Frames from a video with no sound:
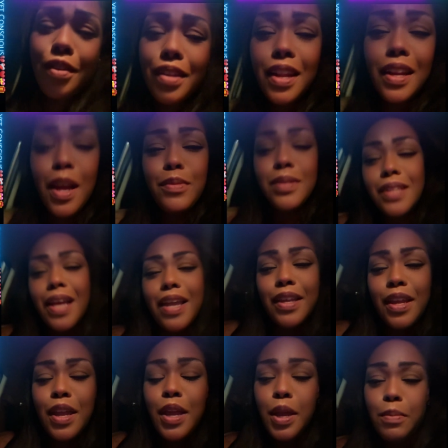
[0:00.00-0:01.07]
and I was like,
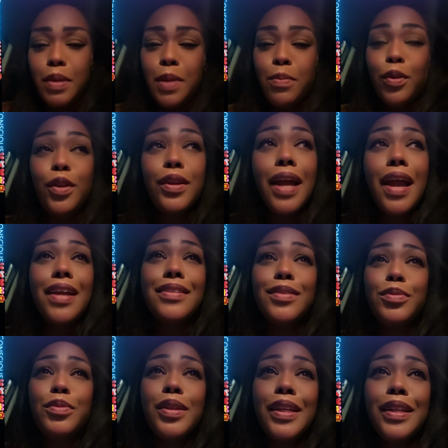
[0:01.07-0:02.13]
people are not
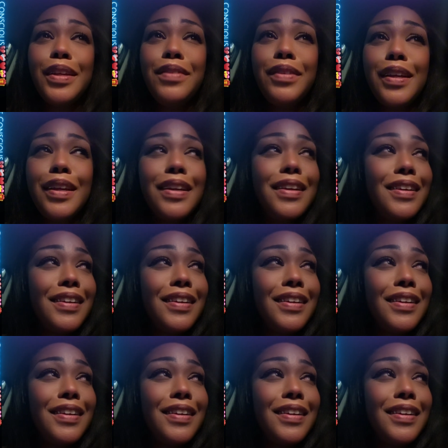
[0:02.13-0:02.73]
really living,